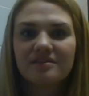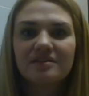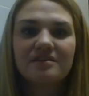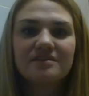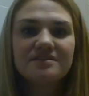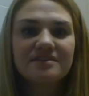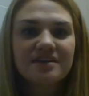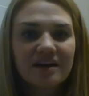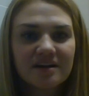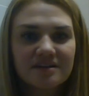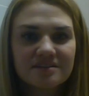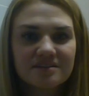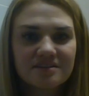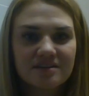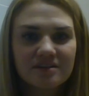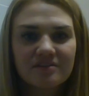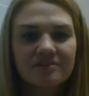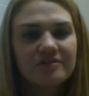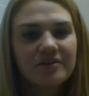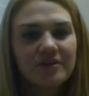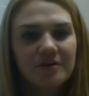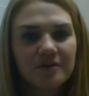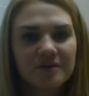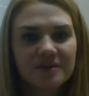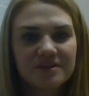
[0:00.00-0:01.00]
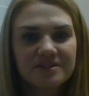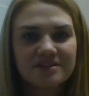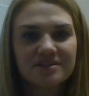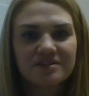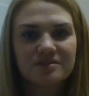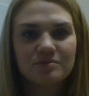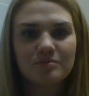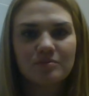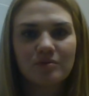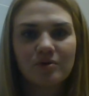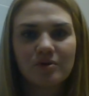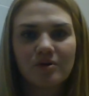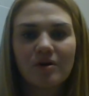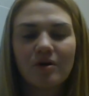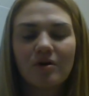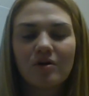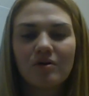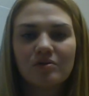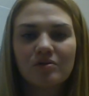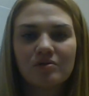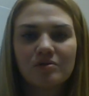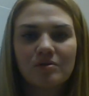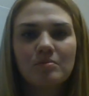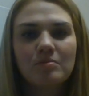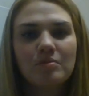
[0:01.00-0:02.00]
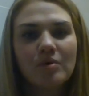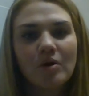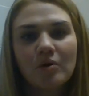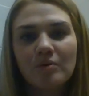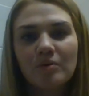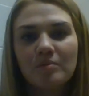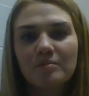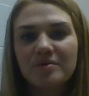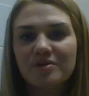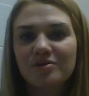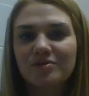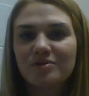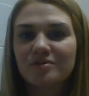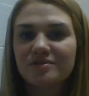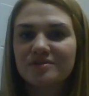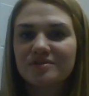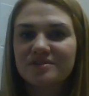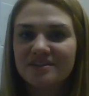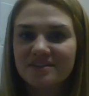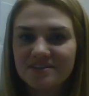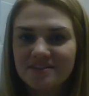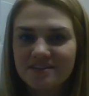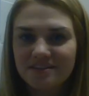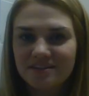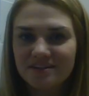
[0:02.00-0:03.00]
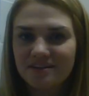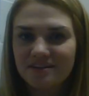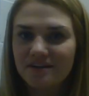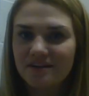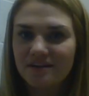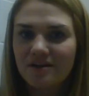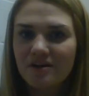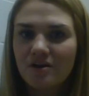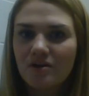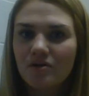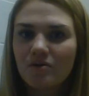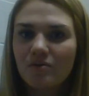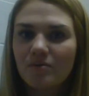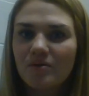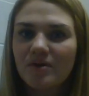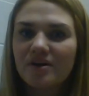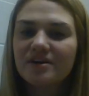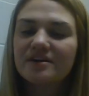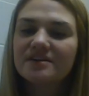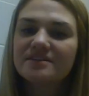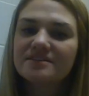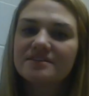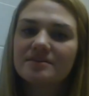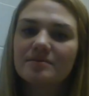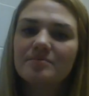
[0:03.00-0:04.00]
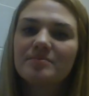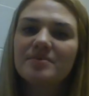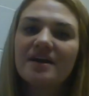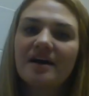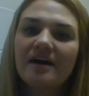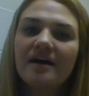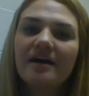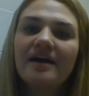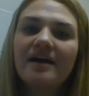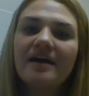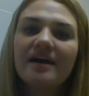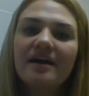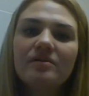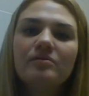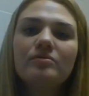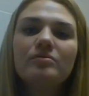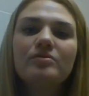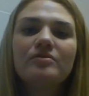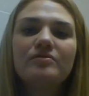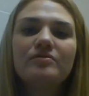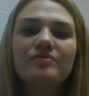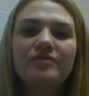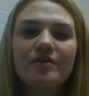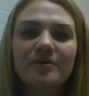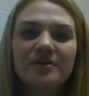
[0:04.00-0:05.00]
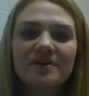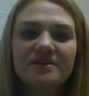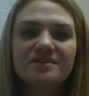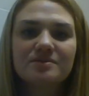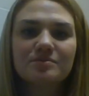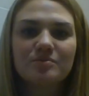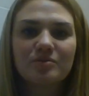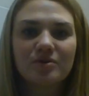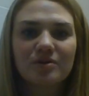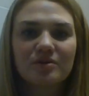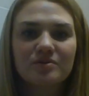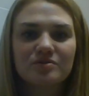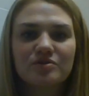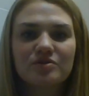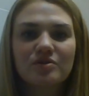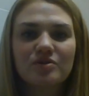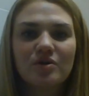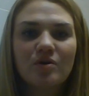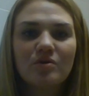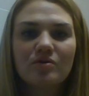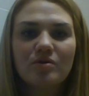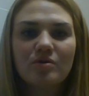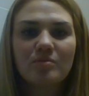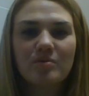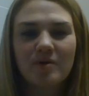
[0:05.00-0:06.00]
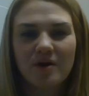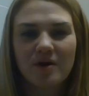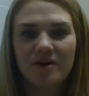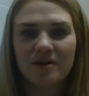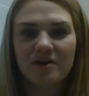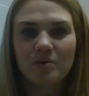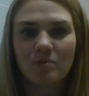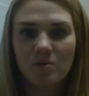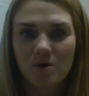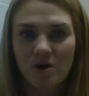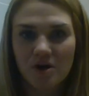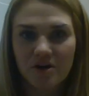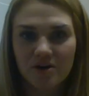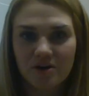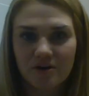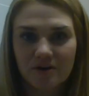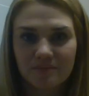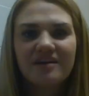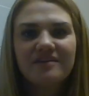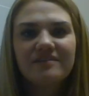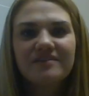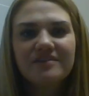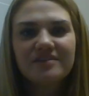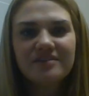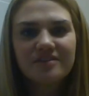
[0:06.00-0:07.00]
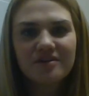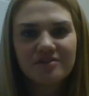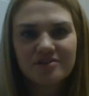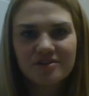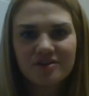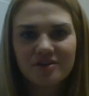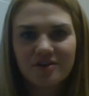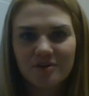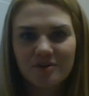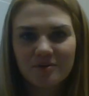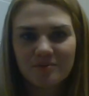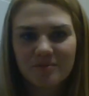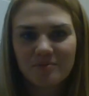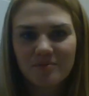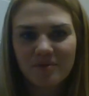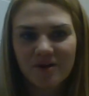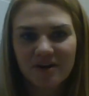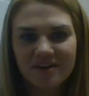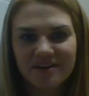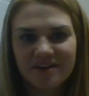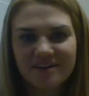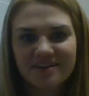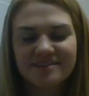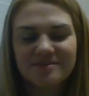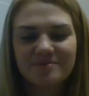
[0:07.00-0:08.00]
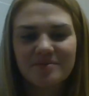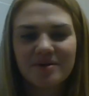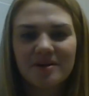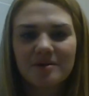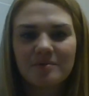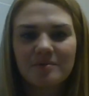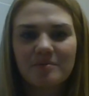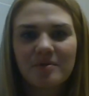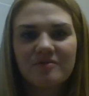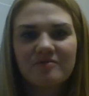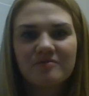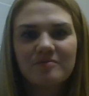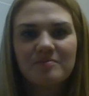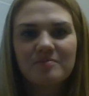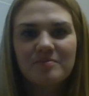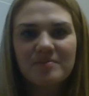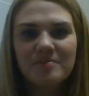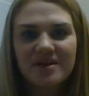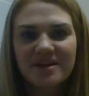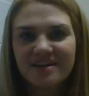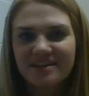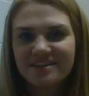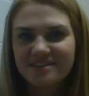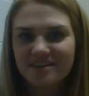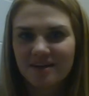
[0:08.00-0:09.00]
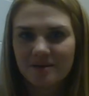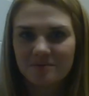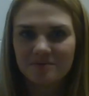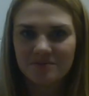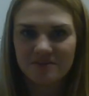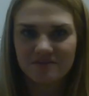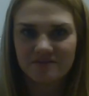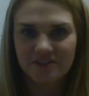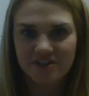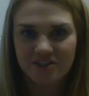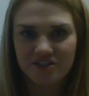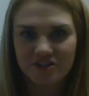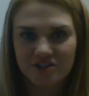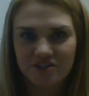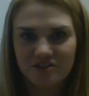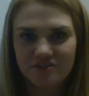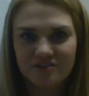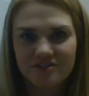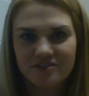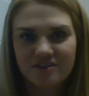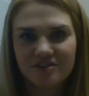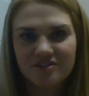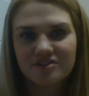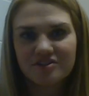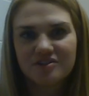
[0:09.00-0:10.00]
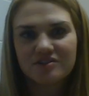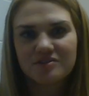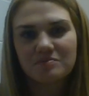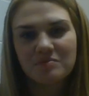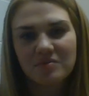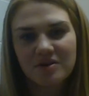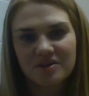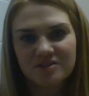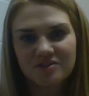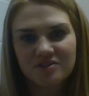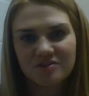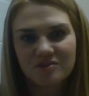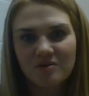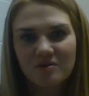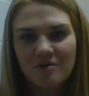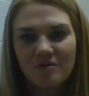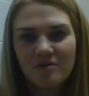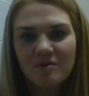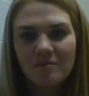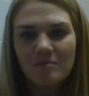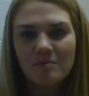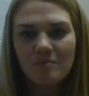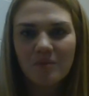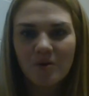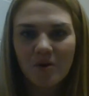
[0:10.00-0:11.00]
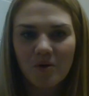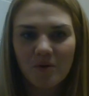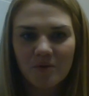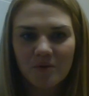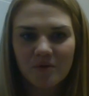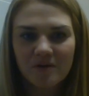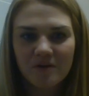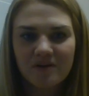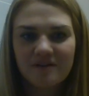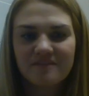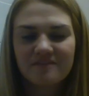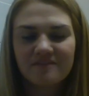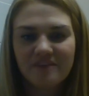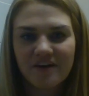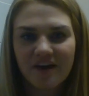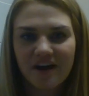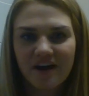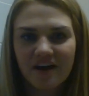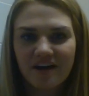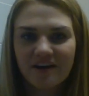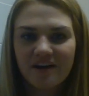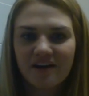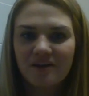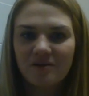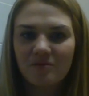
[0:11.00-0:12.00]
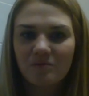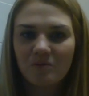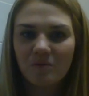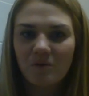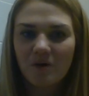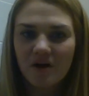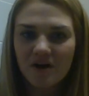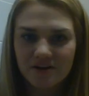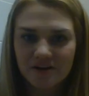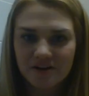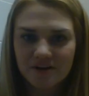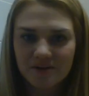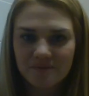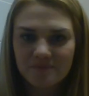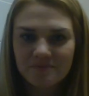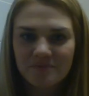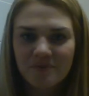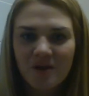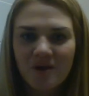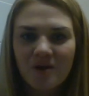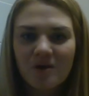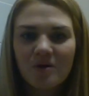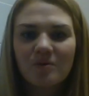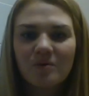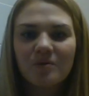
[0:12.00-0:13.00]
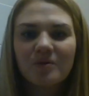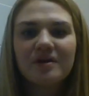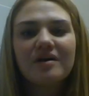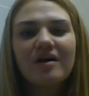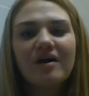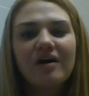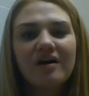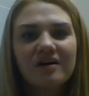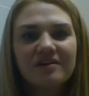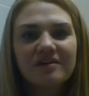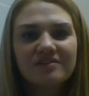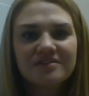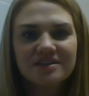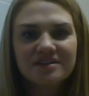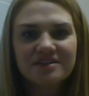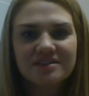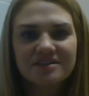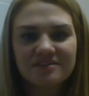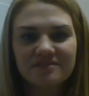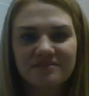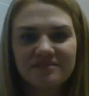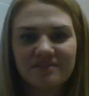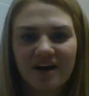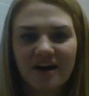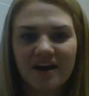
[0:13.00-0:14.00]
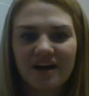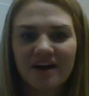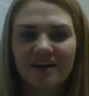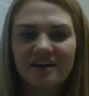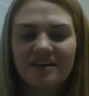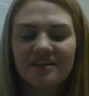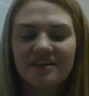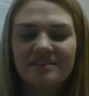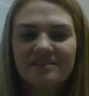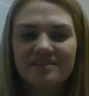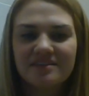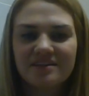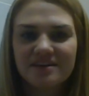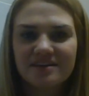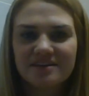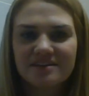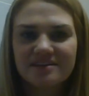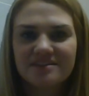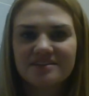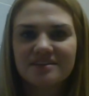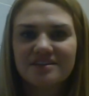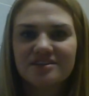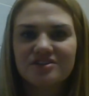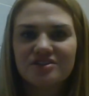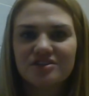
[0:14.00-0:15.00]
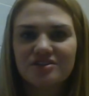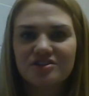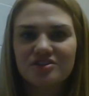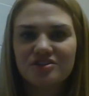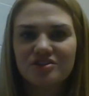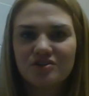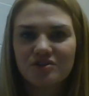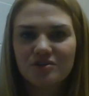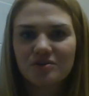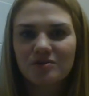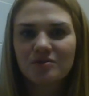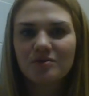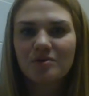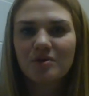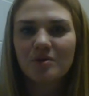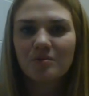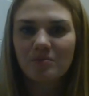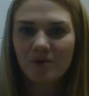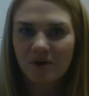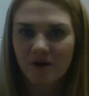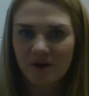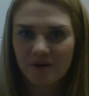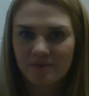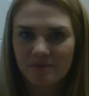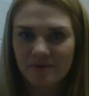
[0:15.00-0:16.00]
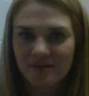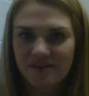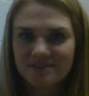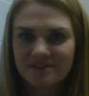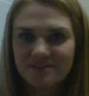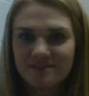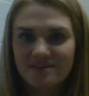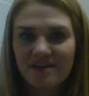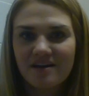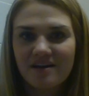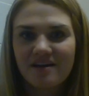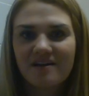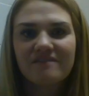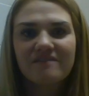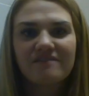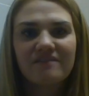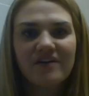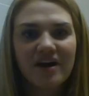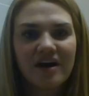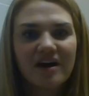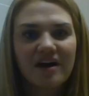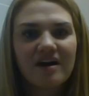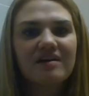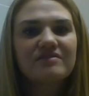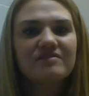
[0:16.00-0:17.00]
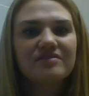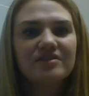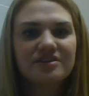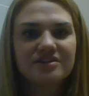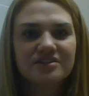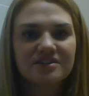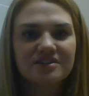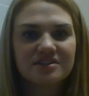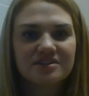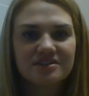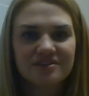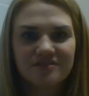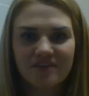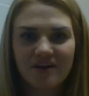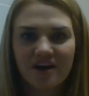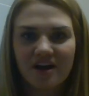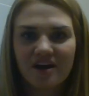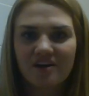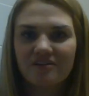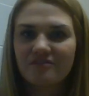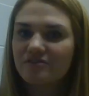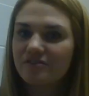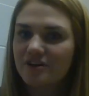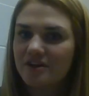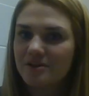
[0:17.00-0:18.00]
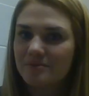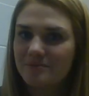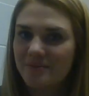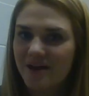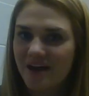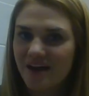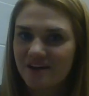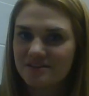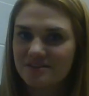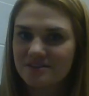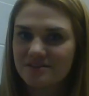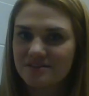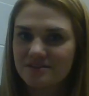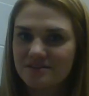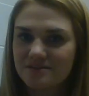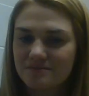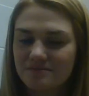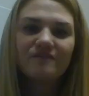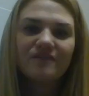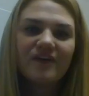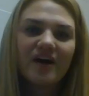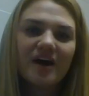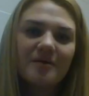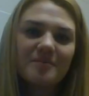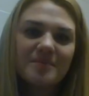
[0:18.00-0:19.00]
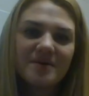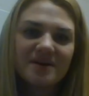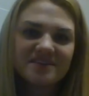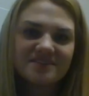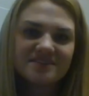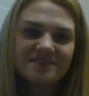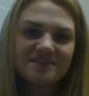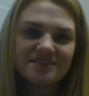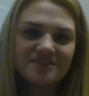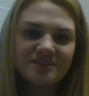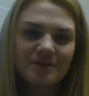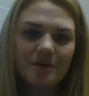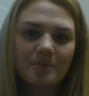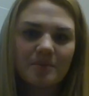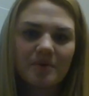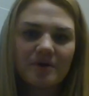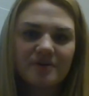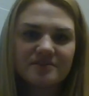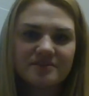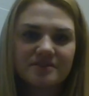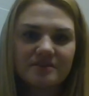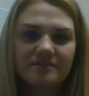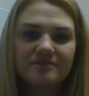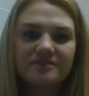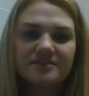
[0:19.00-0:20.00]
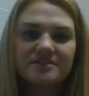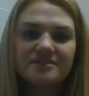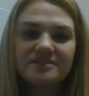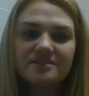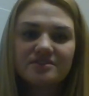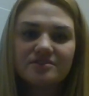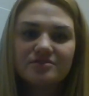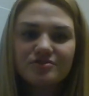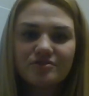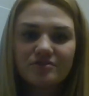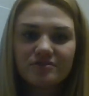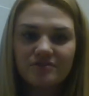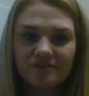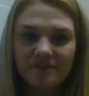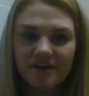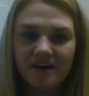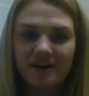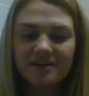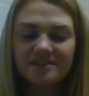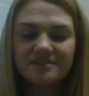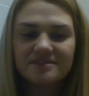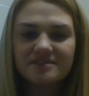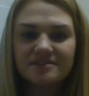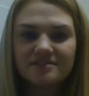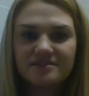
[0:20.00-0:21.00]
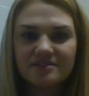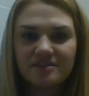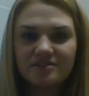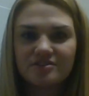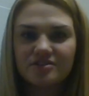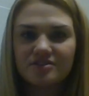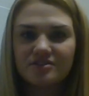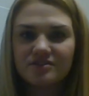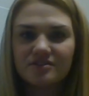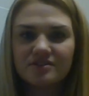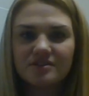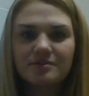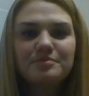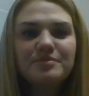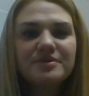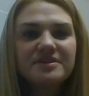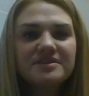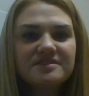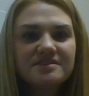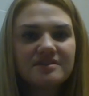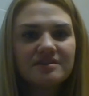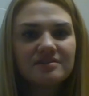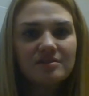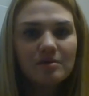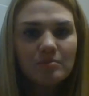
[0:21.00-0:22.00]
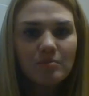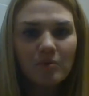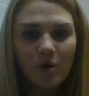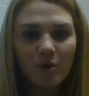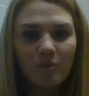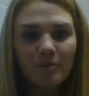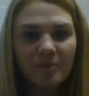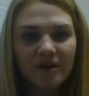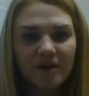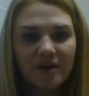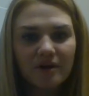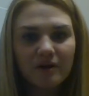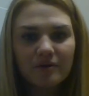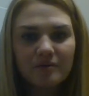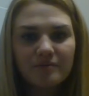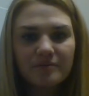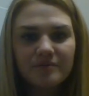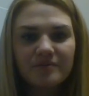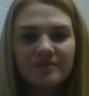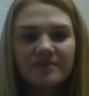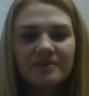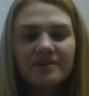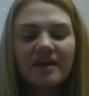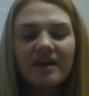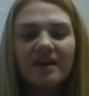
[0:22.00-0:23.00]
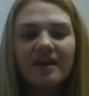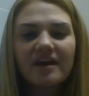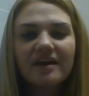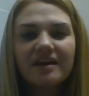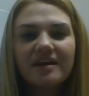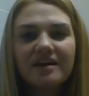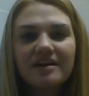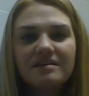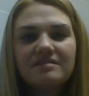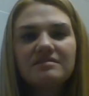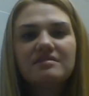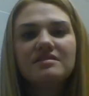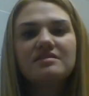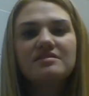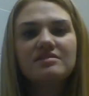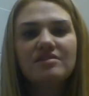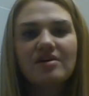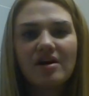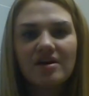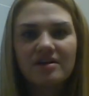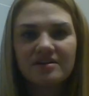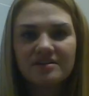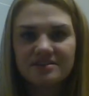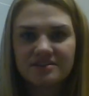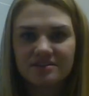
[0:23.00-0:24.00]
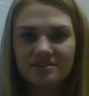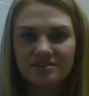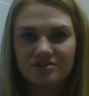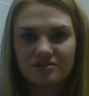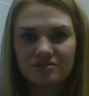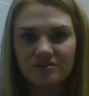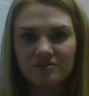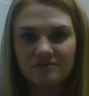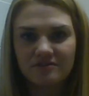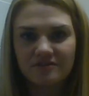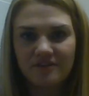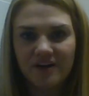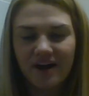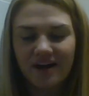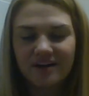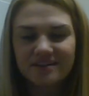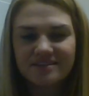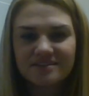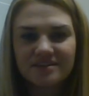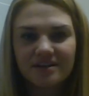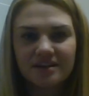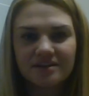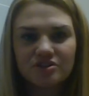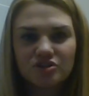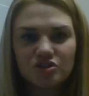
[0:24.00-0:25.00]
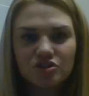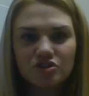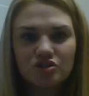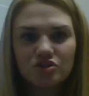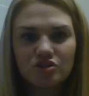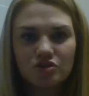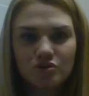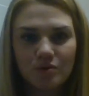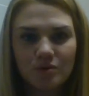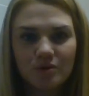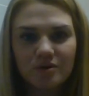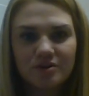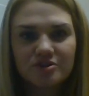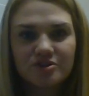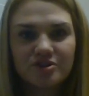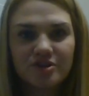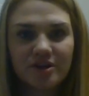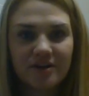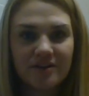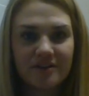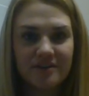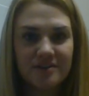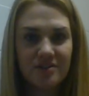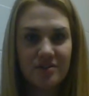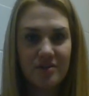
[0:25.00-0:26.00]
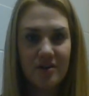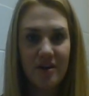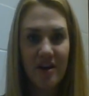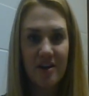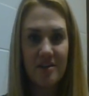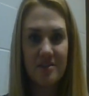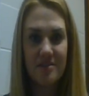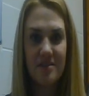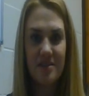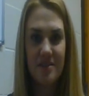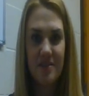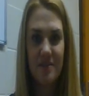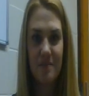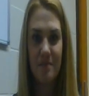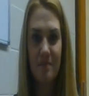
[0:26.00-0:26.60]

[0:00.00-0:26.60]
The DEXA focuses more on bone mineral density, whereas a BIA will focus more on total body water. Even though the human body is made up of many types of tissues, such as muscle, bone, fat, and water, we often divide these into two compartments: fat versus fat-free mass. Fat mass is composed of essential fats, such as lipids in the bone marrow, and non-essential fats, like stored triglycerides.